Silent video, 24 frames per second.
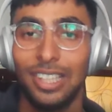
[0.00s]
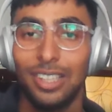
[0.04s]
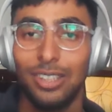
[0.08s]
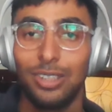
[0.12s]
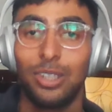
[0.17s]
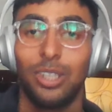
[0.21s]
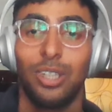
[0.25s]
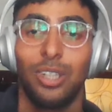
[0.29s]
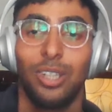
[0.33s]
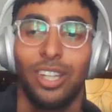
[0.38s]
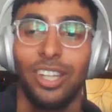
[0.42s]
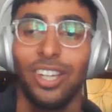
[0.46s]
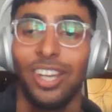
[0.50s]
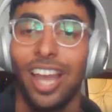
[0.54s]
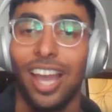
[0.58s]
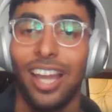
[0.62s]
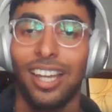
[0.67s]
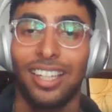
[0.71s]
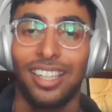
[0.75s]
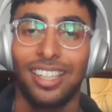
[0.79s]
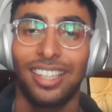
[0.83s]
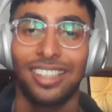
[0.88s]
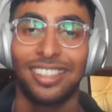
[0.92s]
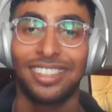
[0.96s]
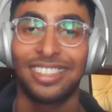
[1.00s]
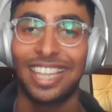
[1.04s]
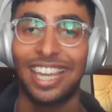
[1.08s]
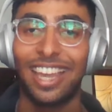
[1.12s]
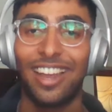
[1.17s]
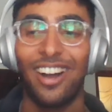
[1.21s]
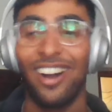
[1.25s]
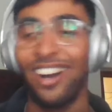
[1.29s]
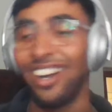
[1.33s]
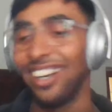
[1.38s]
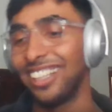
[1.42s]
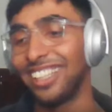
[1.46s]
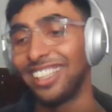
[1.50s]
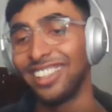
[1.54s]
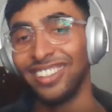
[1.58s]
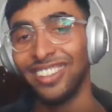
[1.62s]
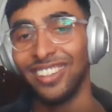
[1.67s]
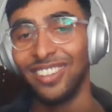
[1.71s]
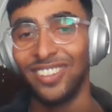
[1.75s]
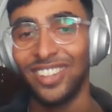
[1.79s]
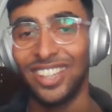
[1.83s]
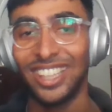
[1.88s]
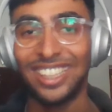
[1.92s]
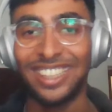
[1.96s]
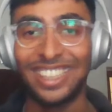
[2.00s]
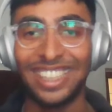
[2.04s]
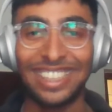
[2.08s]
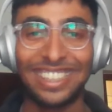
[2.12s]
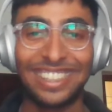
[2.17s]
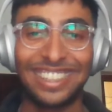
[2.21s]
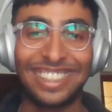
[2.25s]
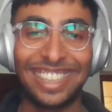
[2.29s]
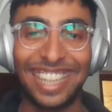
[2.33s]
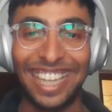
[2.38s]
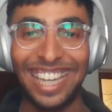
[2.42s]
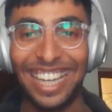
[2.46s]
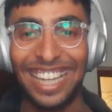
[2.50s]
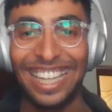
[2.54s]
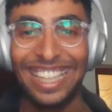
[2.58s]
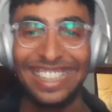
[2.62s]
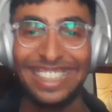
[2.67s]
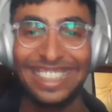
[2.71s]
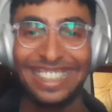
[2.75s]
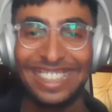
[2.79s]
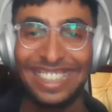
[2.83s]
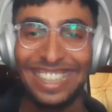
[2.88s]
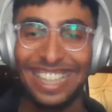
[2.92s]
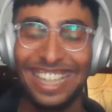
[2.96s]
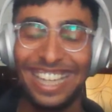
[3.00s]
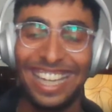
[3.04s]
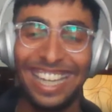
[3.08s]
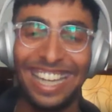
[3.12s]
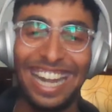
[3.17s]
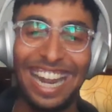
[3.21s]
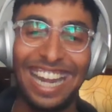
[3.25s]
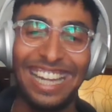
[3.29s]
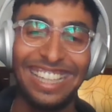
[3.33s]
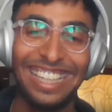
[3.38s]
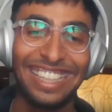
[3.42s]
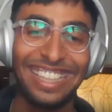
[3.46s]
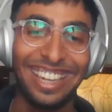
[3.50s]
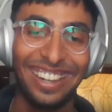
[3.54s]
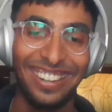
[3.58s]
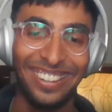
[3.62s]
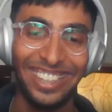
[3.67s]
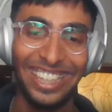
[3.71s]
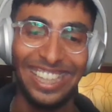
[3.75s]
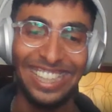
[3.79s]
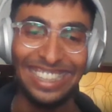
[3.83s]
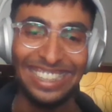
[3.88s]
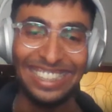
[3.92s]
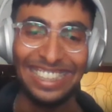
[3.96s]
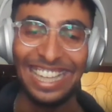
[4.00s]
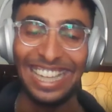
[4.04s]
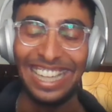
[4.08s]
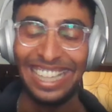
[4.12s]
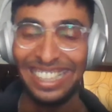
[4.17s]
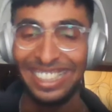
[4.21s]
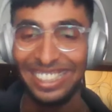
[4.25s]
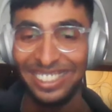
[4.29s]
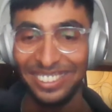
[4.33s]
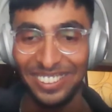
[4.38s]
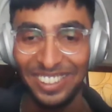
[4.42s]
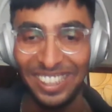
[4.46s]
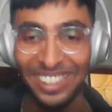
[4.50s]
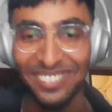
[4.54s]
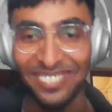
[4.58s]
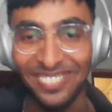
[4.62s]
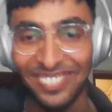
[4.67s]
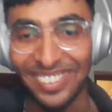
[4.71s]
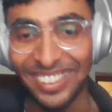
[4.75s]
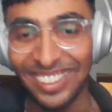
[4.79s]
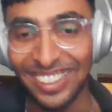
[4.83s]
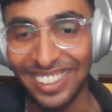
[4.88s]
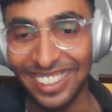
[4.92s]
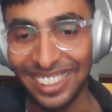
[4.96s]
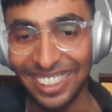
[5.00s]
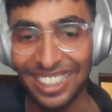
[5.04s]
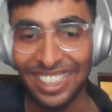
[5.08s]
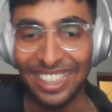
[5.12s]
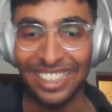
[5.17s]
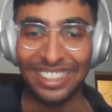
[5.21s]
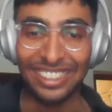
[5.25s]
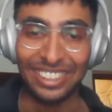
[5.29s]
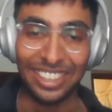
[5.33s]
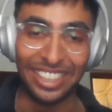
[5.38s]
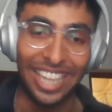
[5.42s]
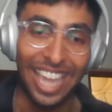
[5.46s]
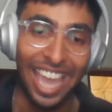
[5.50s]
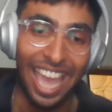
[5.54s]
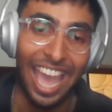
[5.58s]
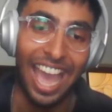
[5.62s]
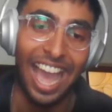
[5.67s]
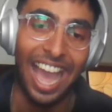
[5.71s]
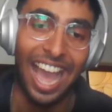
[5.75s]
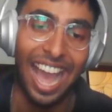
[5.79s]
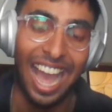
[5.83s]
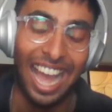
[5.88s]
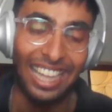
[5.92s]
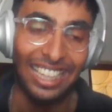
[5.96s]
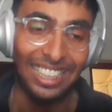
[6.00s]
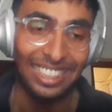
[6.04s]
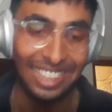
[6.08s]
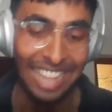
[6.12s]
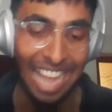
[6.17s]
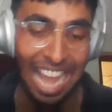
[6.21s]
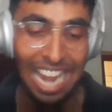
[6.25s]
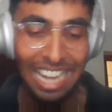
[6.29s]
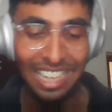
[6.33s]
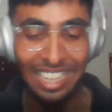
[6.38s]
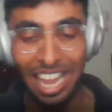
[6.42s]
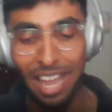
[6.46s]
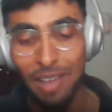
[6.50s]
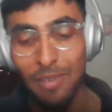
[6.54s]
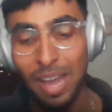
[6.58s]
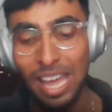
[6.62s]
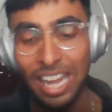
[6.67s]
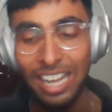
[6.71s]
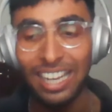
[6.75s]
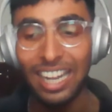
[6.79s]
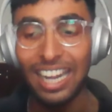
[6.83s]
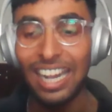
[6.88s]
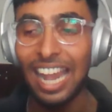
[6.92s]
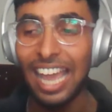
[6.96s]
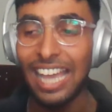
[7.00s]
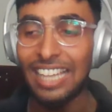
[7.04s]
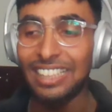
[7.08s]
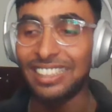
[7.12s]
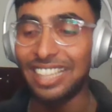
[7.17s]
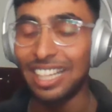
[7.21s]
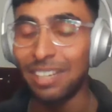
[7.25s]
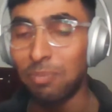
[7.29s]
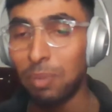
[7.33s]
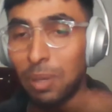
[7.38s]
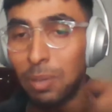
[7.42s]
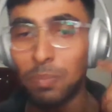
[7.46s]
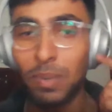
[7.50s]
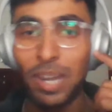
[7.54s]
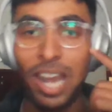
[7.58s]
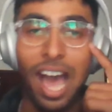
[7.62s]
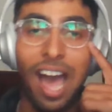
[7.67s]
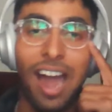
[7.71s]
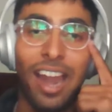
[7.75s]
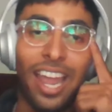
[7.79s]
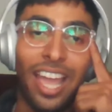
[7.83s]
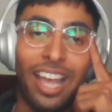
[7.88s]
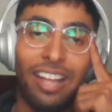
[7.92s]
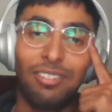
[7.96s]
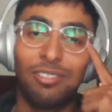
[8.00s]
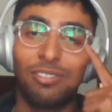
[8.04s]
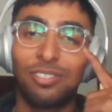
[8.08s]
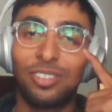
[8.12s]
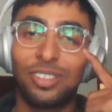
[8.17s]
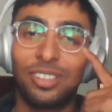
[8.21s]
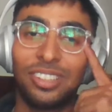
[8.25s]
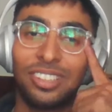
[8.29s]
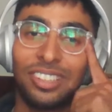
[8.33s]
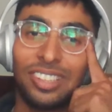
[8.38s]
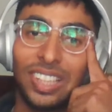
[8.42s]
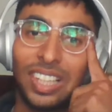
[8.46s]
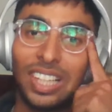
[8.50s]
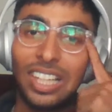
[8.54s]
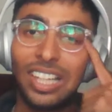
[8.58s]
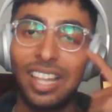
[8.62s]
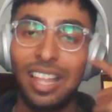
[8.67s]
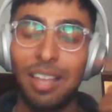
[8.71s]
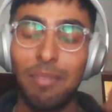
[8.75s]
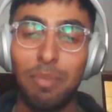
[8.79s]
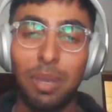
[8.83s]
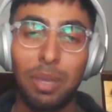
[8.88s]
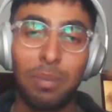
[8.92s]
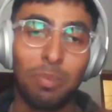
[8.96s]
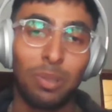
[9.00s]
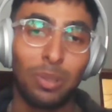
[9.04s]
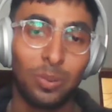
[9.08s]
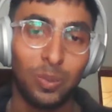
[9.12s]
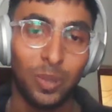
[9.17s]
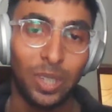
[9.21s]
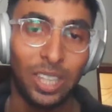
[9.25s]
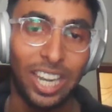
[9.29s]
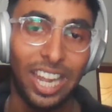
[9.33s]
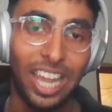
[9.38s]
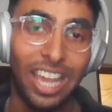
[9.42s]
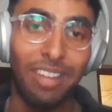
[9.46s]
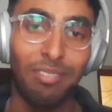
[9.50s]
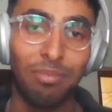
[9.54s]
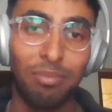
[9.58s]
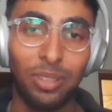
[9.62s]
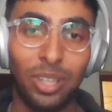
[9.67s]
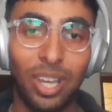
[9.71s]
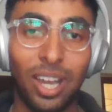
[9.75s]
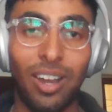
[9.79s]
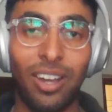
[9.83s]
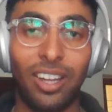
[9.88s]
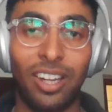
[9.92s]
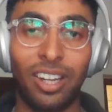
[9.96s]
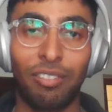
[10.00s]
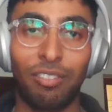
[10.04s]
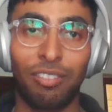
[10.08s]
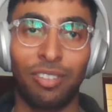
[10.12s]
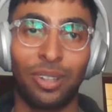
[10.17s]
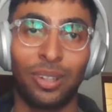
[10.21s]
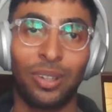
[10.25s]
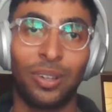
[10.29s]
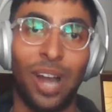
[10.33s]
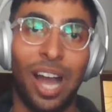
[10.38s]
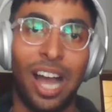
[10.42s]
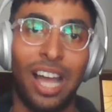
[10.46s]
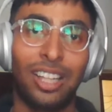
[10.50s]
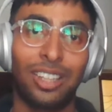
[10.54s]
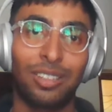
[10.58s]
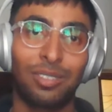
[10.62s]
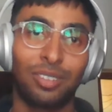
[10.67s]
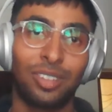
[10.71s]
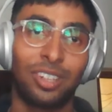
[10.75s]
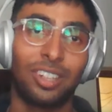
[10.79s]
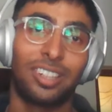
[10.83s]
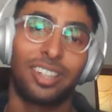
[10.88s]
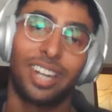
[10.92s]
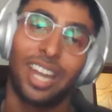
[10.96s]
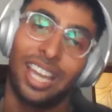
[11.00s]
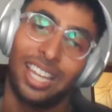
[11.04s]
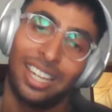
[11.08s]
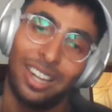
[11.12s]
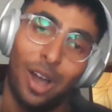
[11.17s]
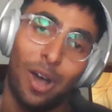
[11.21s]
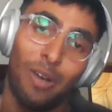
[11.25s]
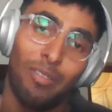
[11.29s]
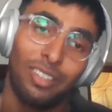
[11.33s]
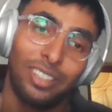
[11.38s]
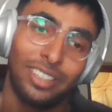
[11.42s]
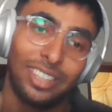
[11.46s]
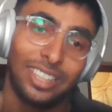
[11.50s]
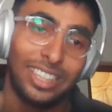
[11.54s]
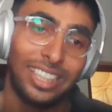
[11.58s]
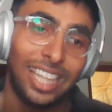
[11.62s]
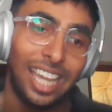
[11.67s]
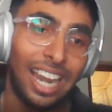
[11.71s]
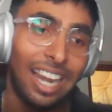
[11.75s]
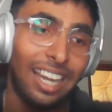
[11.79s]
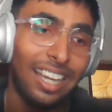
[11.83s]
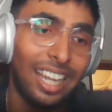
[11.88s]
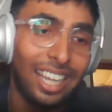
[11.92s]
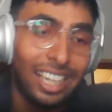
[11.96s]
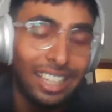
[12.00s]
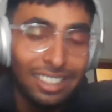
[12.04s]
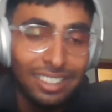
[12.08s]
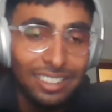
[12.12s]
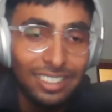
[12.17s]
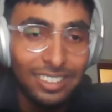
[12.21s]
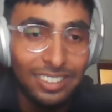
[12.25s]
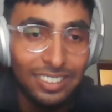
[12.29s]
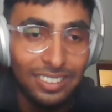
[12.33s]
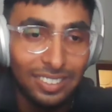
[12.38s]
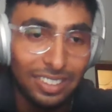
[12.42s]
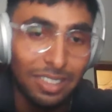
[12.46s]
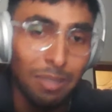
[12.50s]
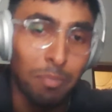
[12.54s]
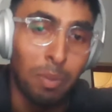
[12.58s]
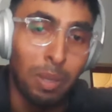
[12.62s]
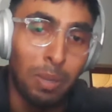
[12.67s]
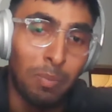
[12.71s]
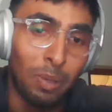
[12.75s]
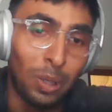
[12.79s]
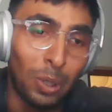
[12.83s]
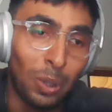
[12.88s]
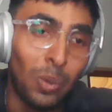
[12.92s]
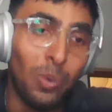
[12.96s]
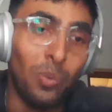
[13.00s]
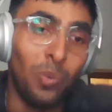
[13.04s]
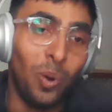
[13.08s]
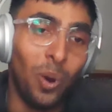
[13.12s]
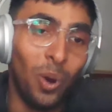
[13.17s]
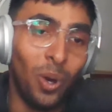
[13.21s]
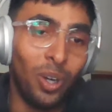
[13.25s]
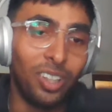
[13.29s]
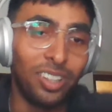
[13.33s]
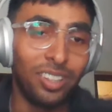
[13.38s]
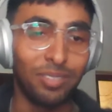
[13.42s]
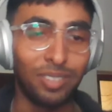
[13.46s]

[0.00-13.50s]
So you could not just say, oh, you know what, just write it down and send it to him. So yeah, that time I realized that people are helpful. People will help you out if you ask for, and obviously there are like people who won't.